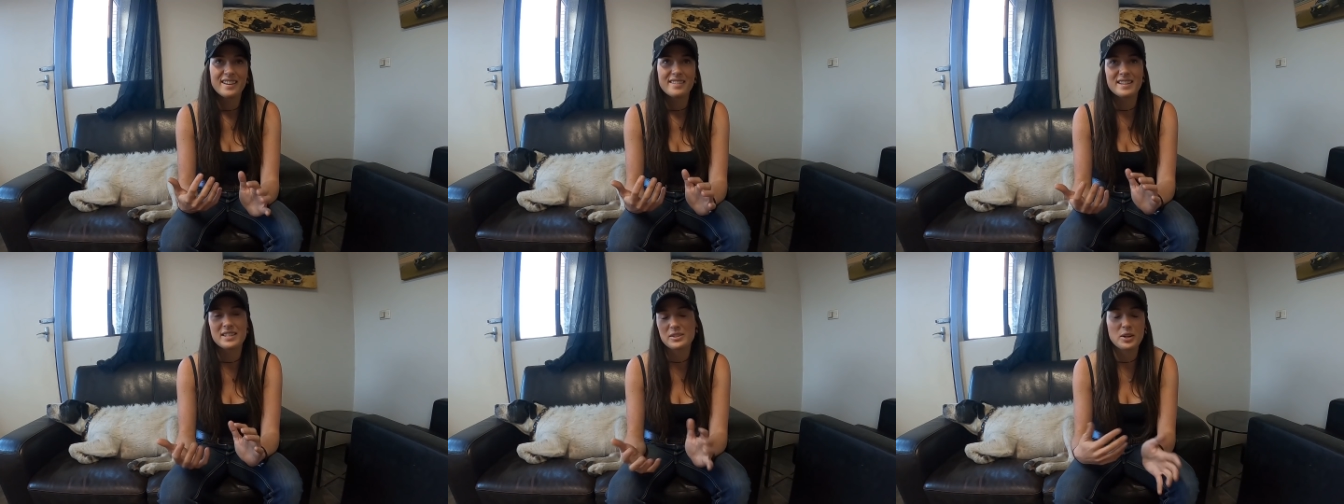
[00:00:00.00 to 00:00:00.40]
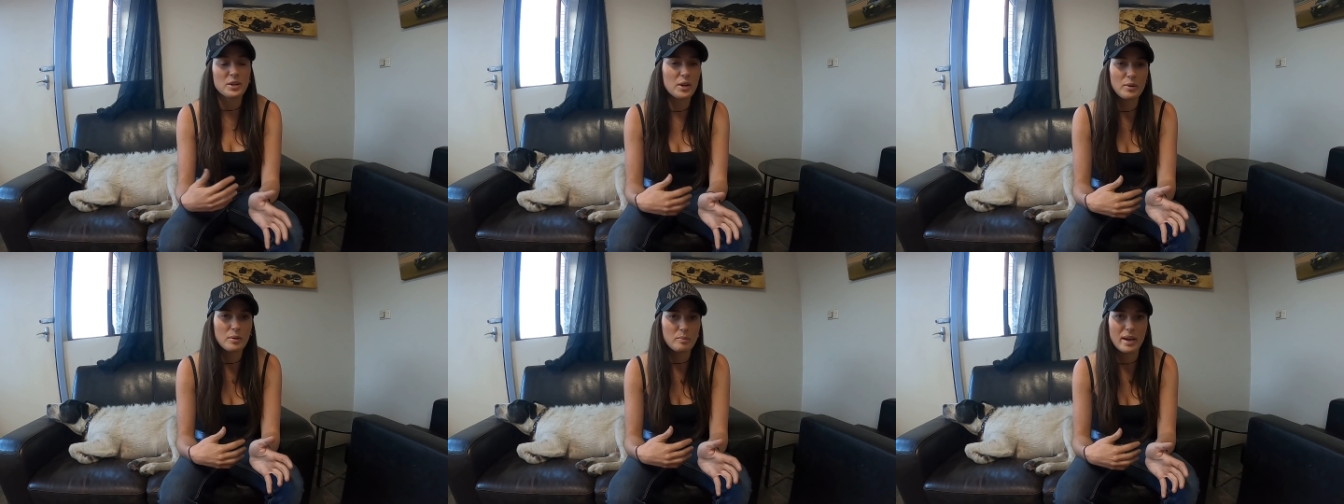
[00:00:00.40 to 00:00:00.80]
there's no
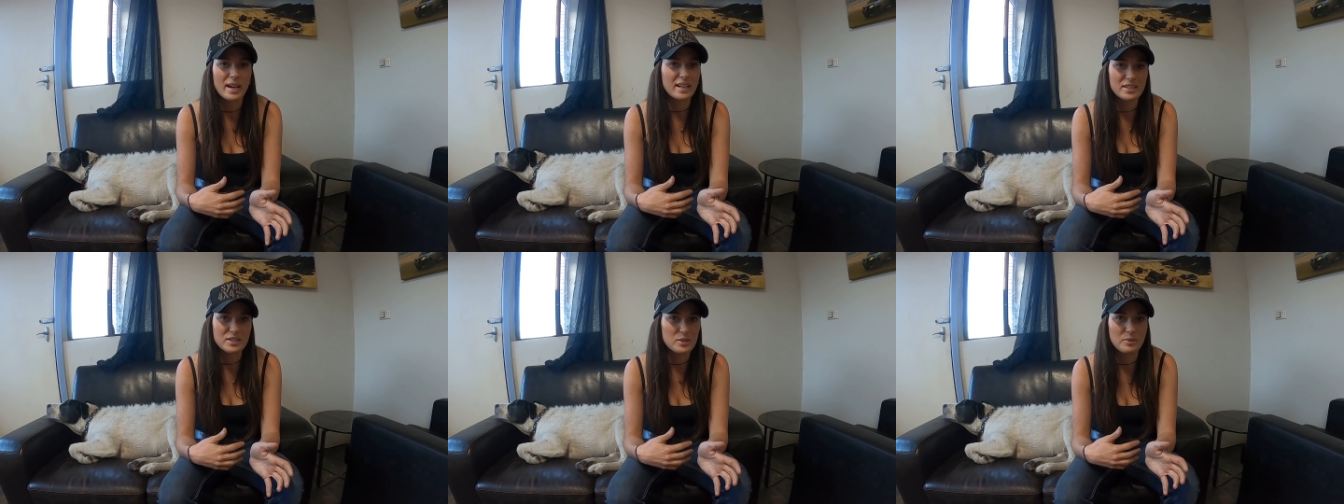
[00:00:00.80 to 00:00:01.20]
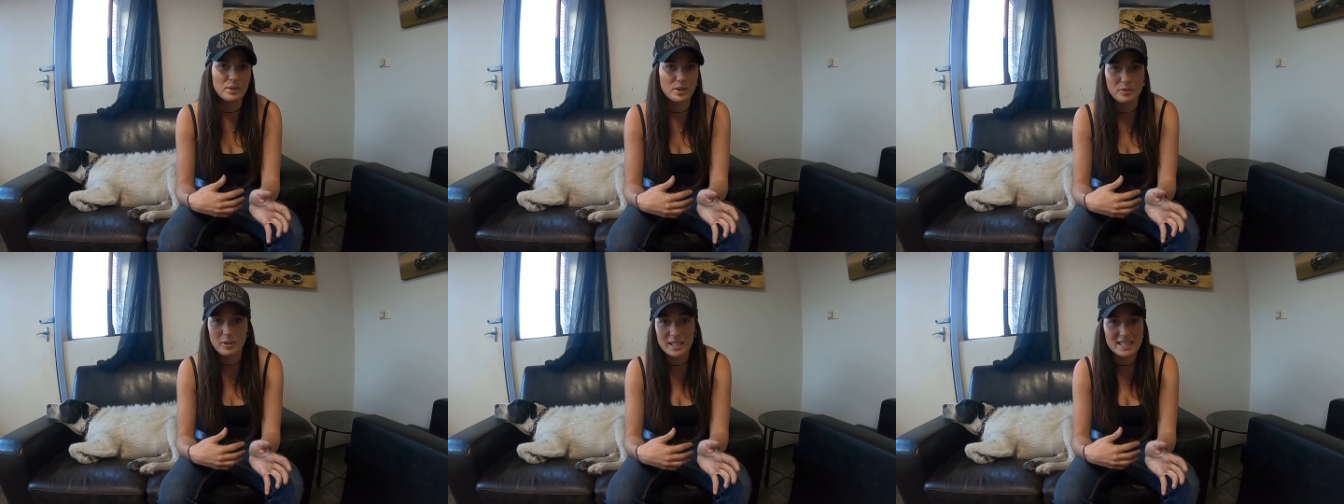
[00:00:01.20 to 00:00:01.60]
going back and
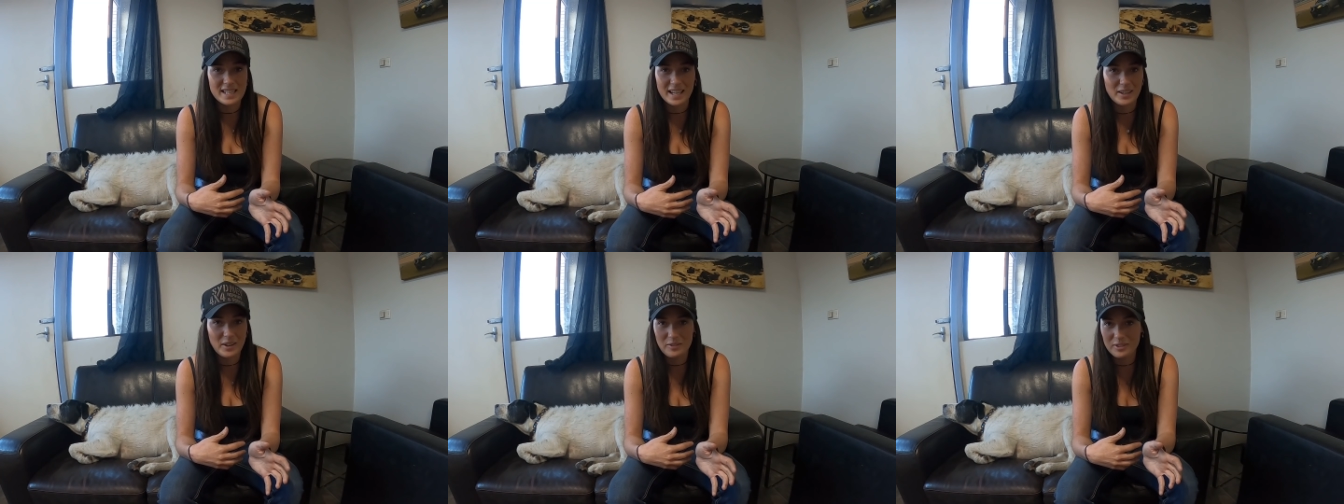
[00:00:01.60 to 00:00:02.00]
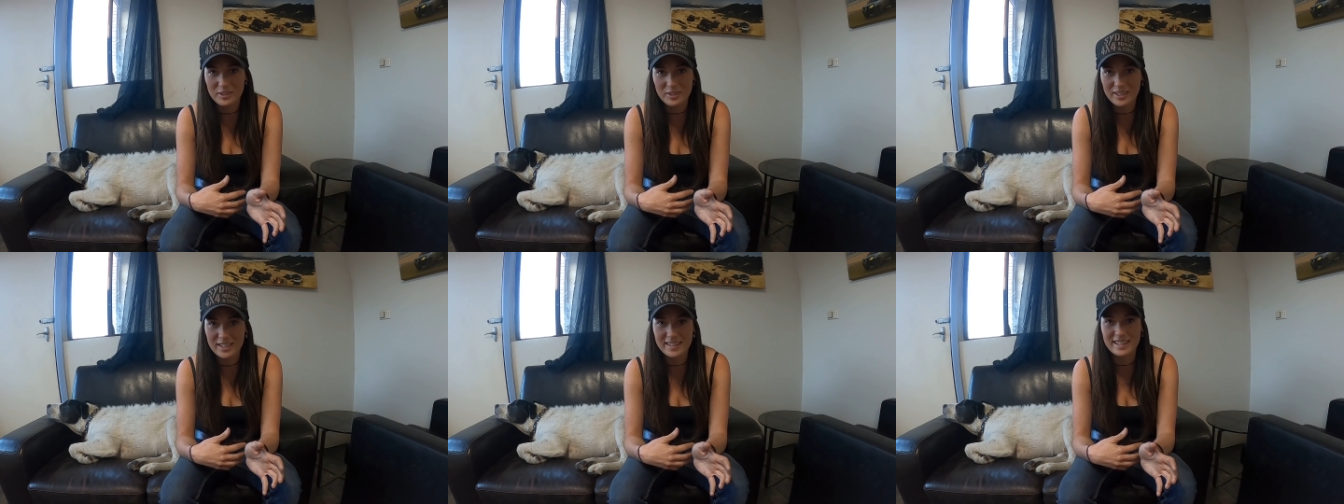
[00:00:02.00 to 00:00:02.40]
doing a retake of it
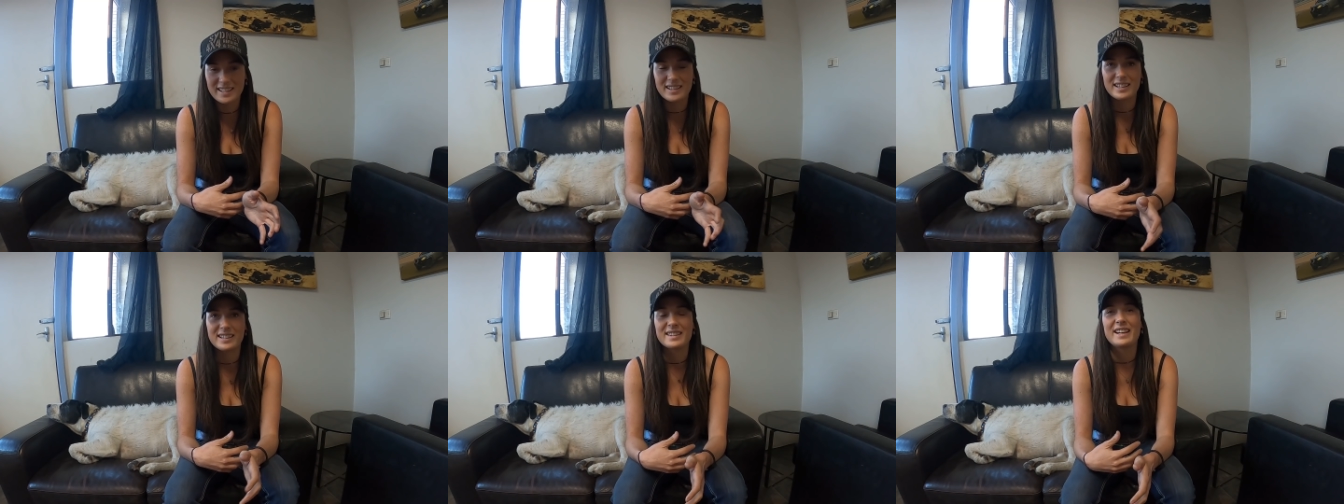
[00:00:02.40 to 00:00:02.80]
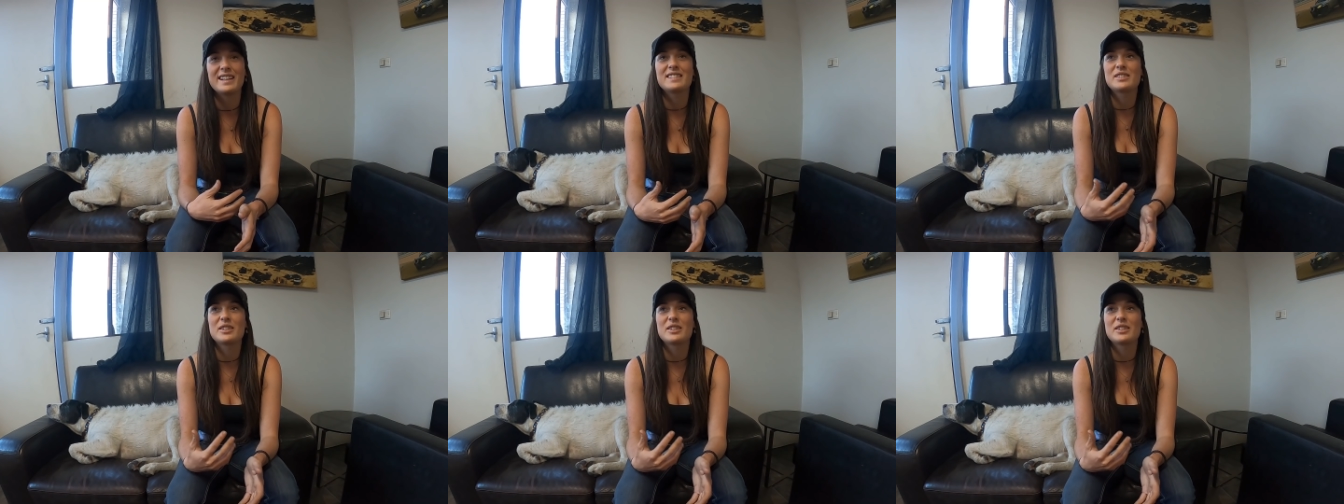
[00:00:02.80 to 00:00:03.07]
or anything like that.